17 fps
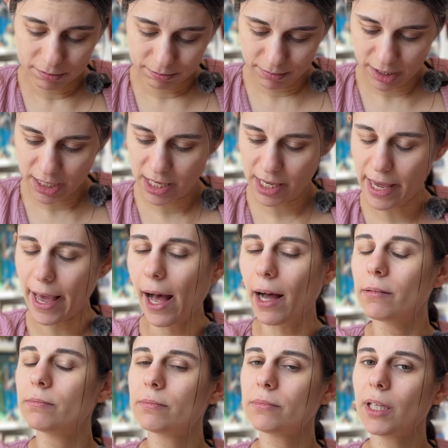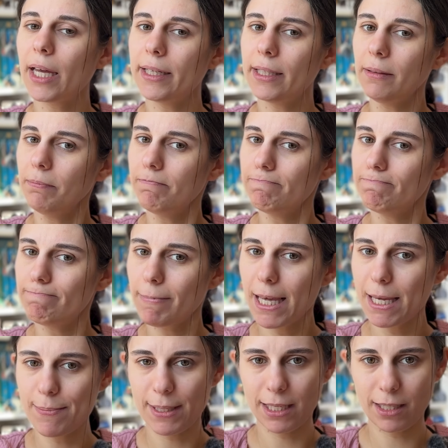Yeah, I
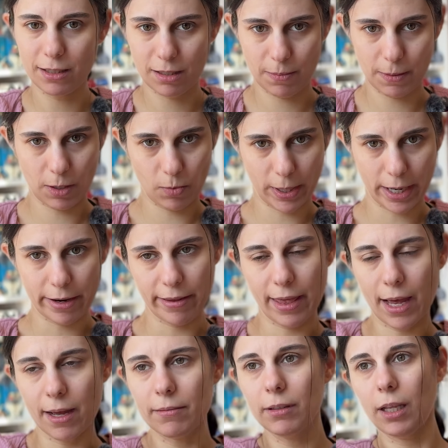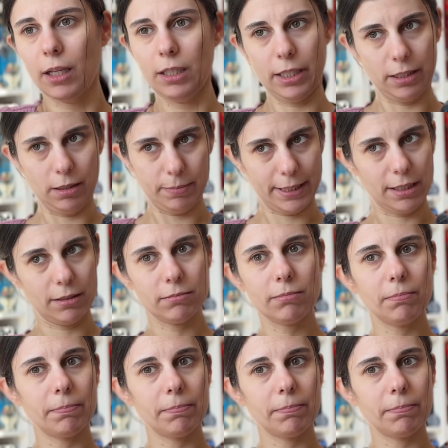maybe need to be aware of that a little bit,